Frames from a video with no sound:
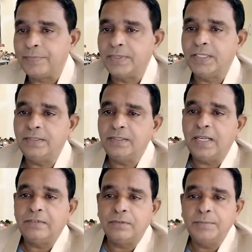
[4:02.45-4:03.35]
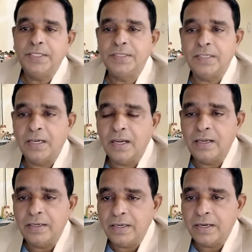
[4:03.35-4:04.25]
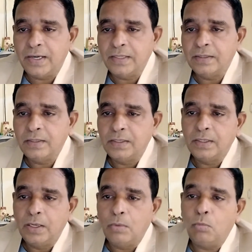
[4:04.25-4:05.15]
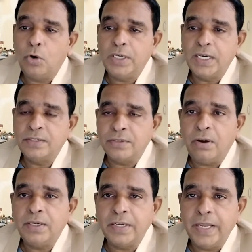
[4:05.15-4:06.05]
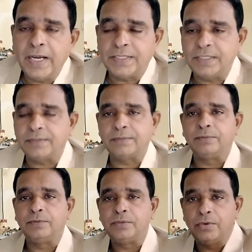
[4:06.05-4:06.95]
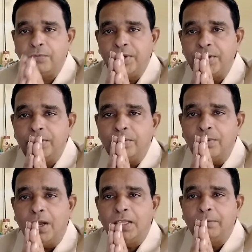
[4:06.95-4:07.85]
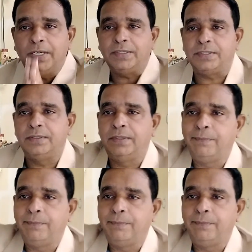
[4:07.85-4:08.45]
This is the information regarding molten salt reactors. Wishing you all the best.